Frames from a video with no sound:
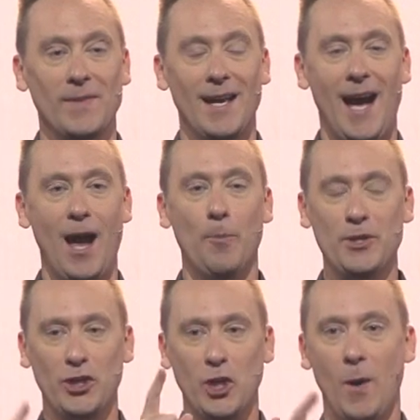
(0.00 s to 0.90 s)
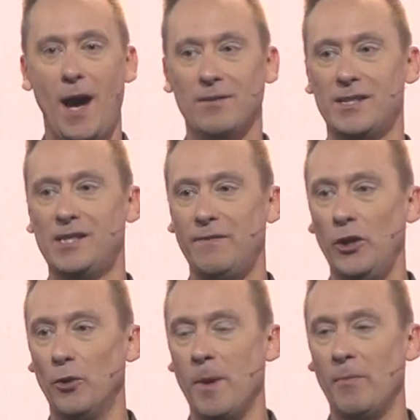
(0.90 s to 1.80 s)
I hope as you go out, CCV,
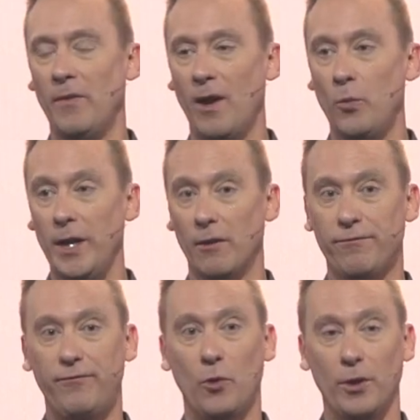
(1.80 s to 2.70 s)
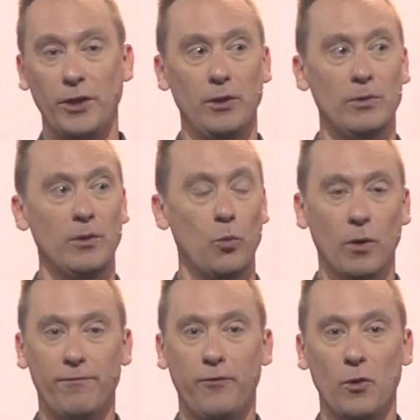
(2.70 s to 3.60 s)
you remember that we are for you.
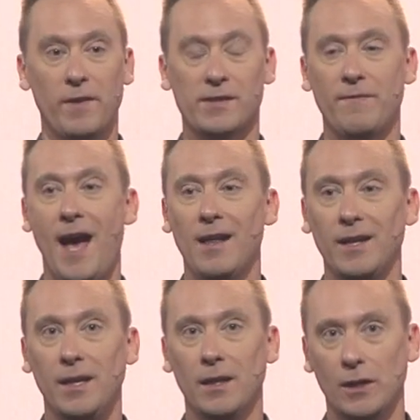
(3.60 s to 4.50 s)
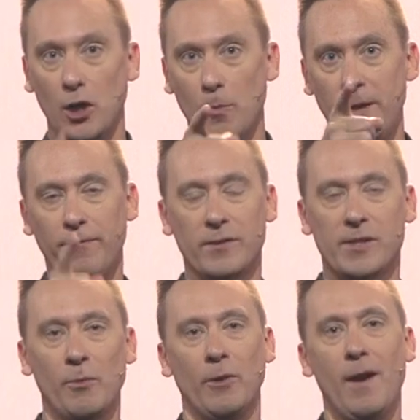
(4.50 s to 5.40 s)
We're for this valley. Go be for
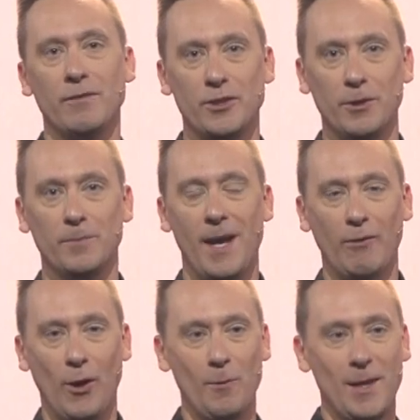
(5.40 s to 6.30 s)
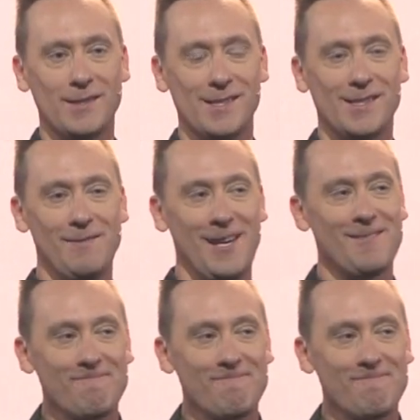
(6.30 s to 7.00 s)
someone around you. Have a great week, CCV.